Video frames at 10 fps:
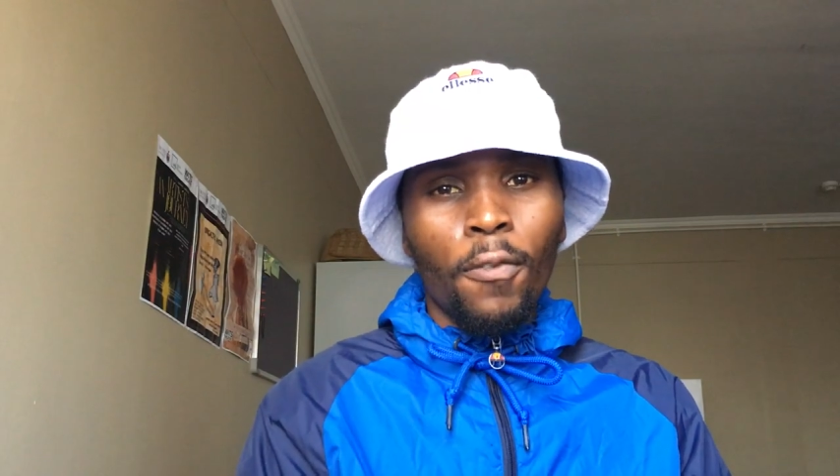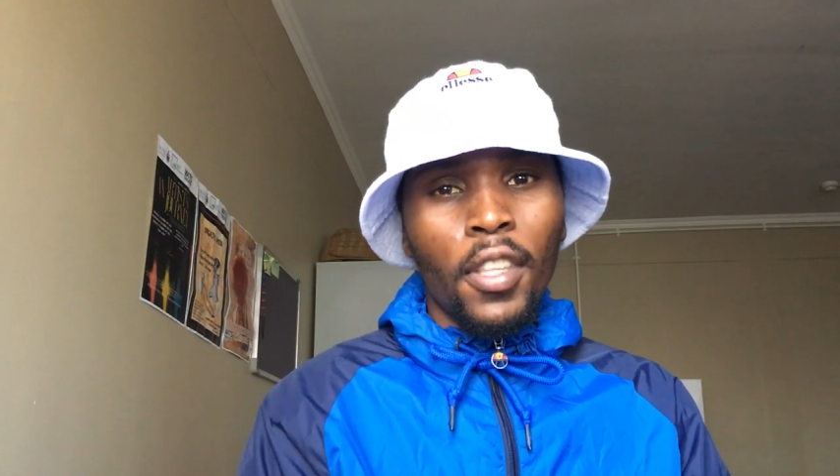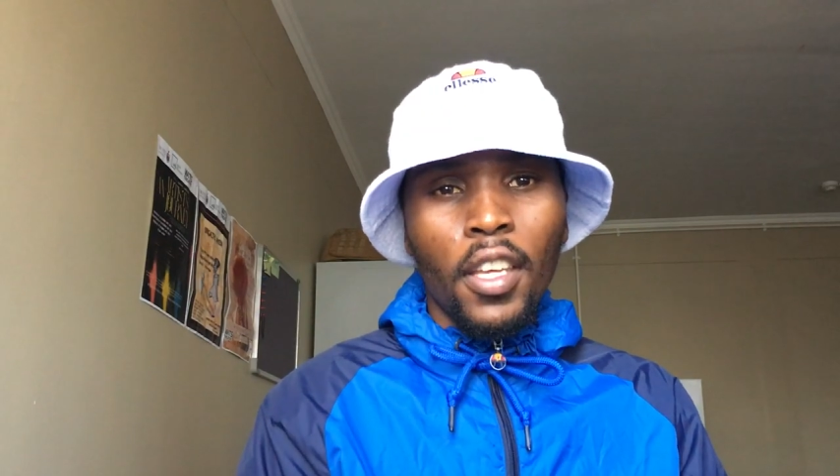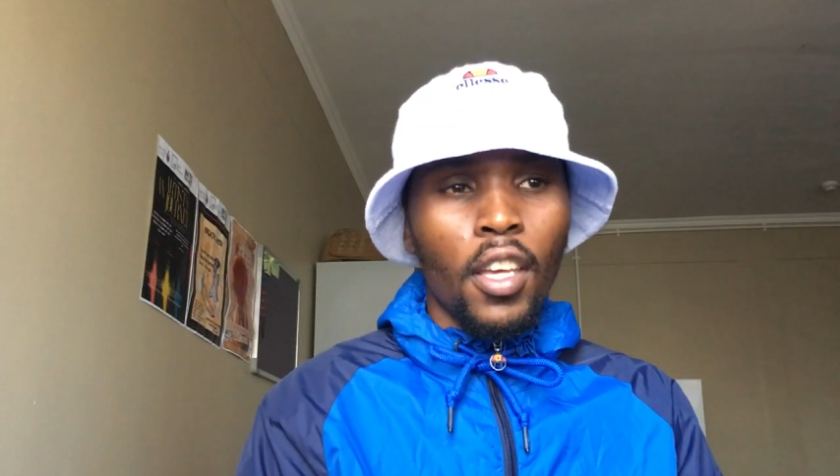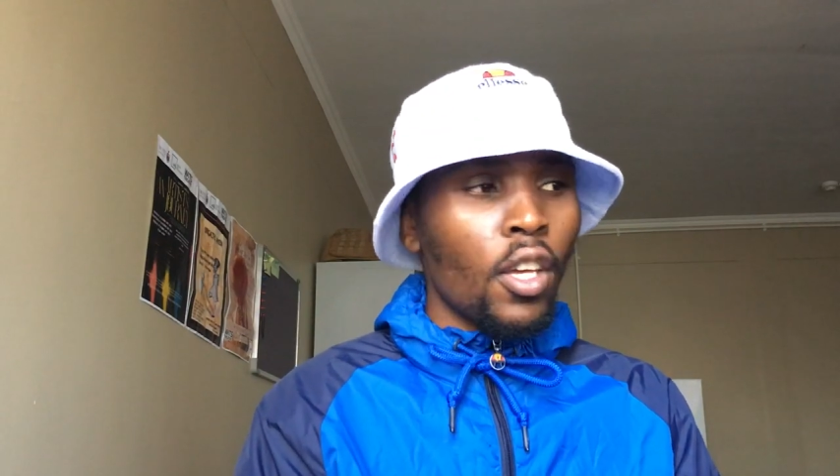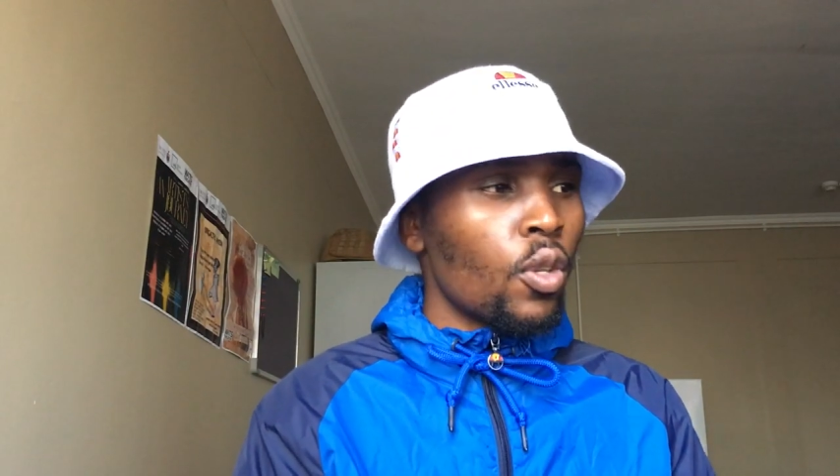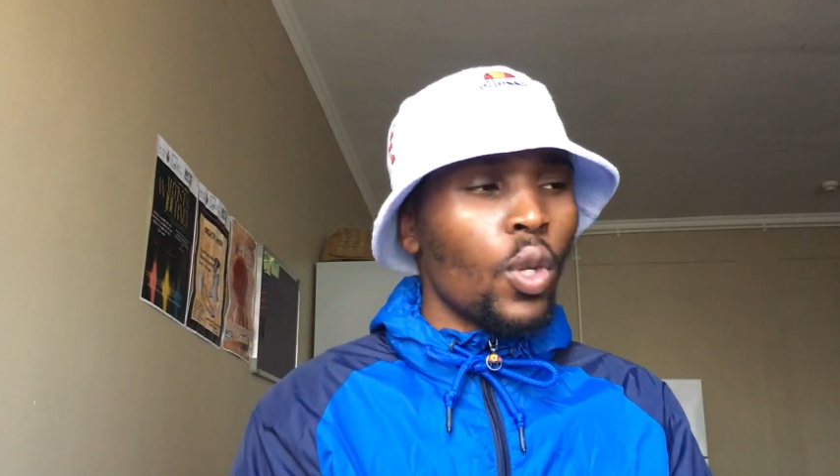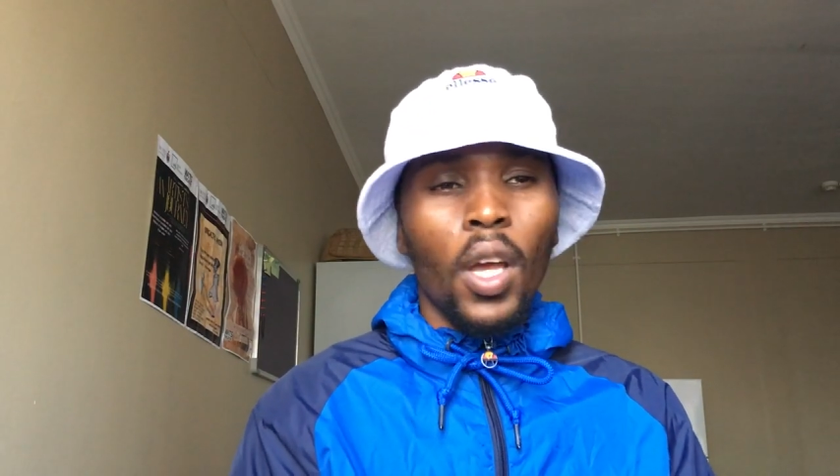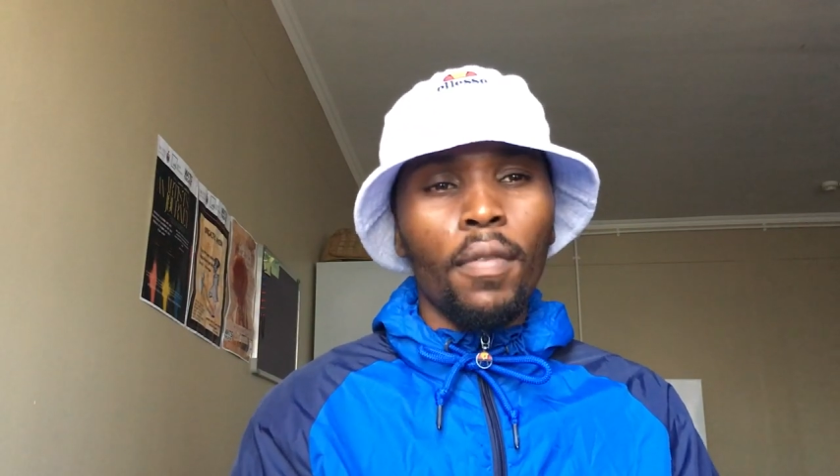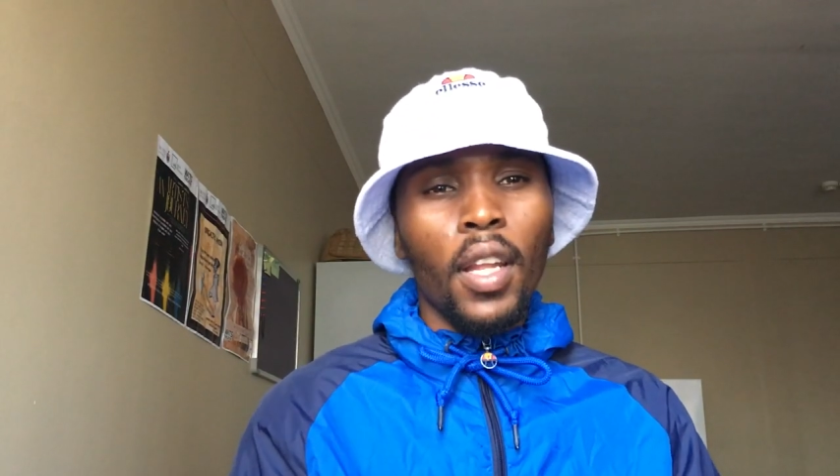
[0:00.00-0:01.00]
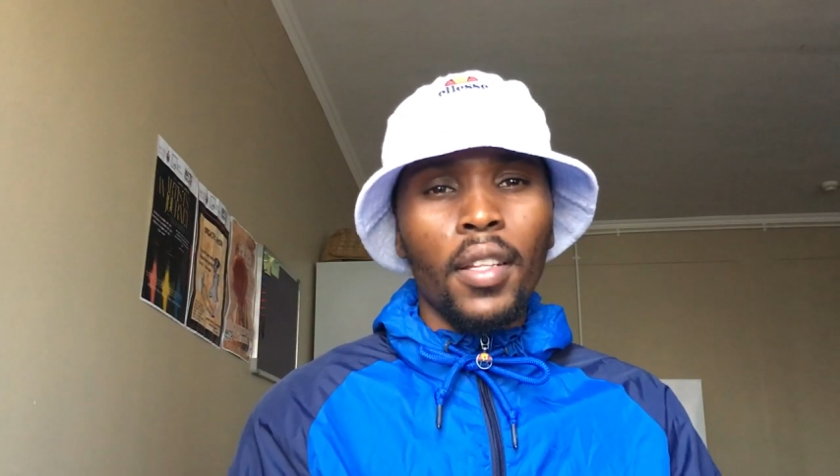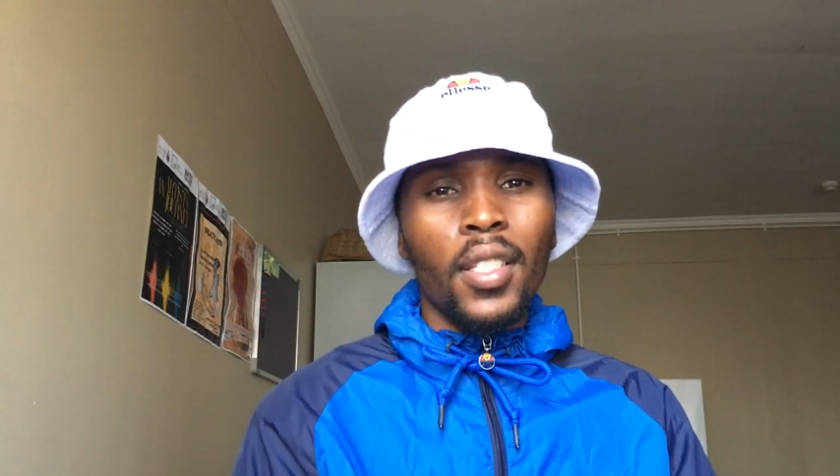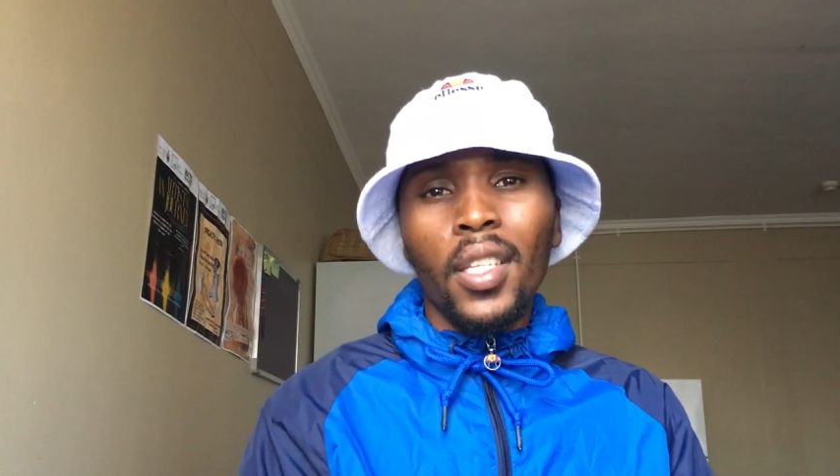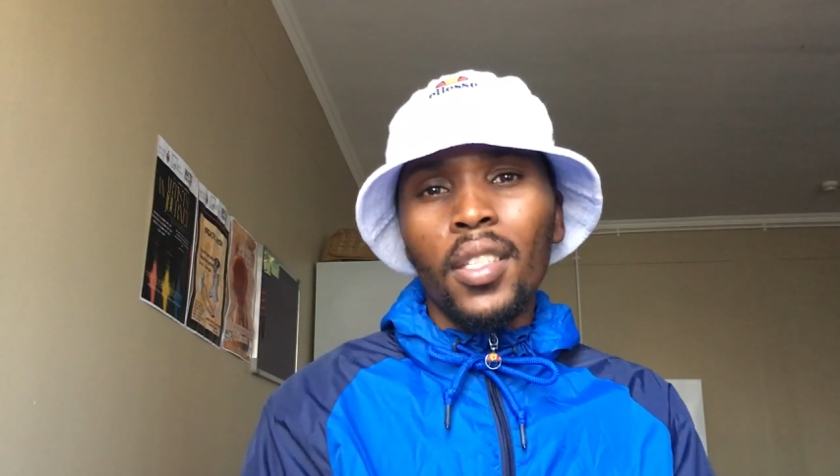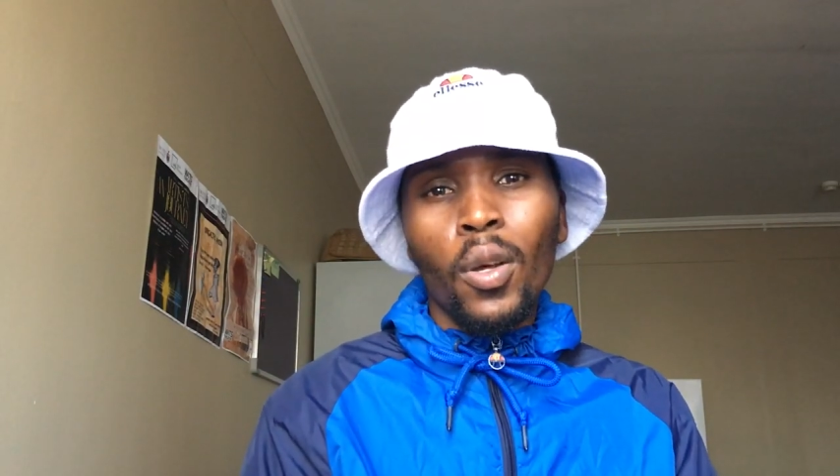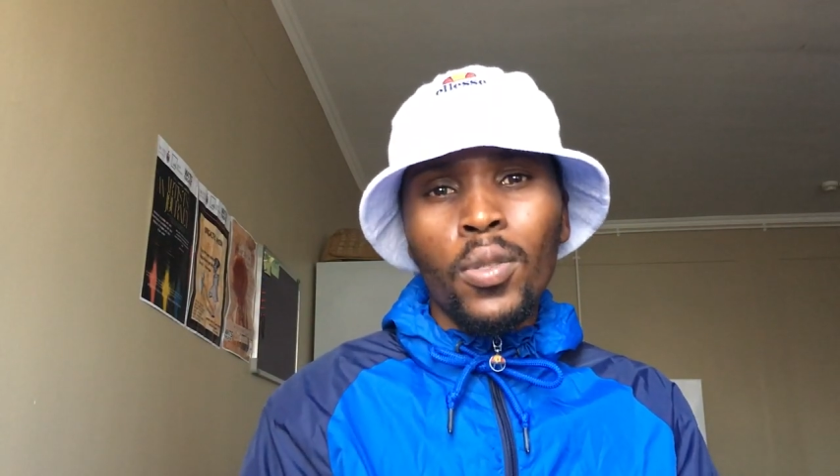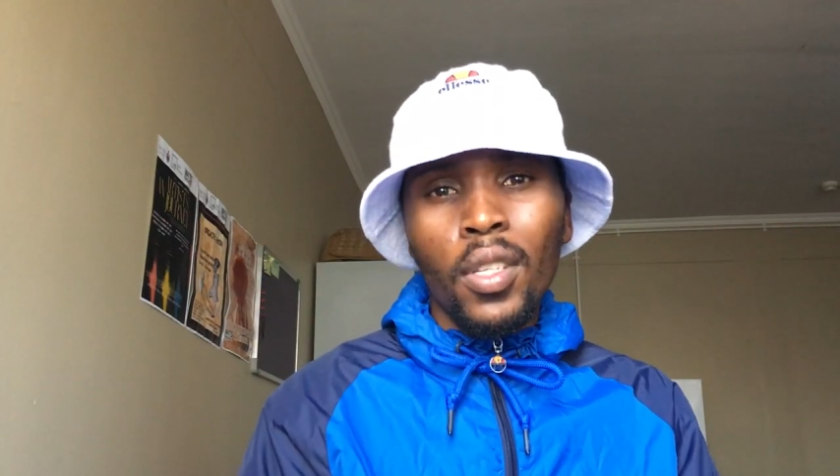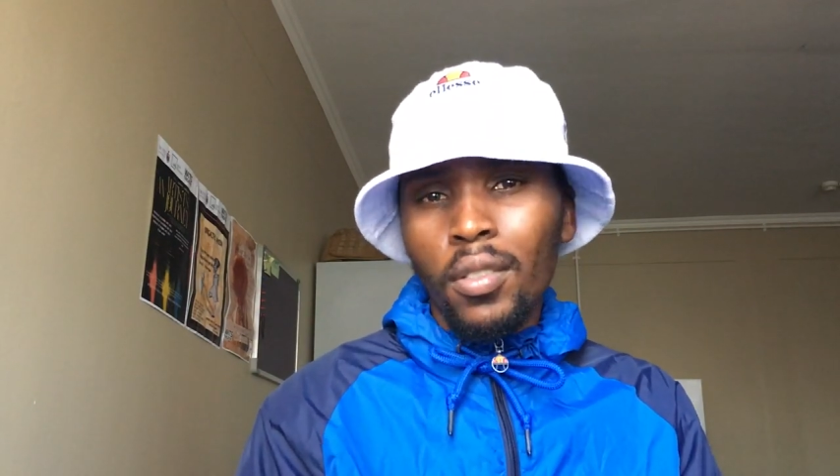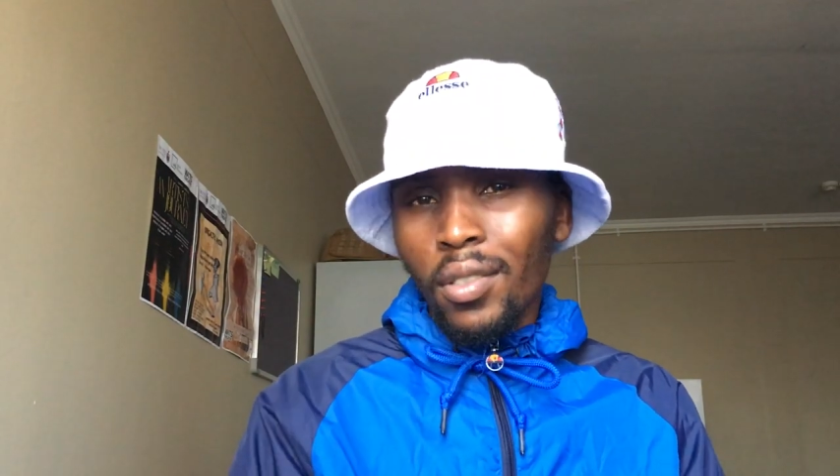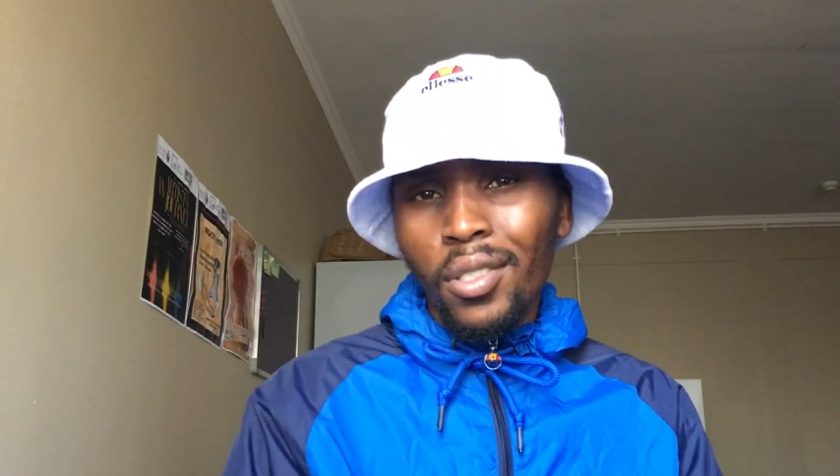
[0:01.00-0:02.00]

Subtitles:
of the year, you have like 10,000,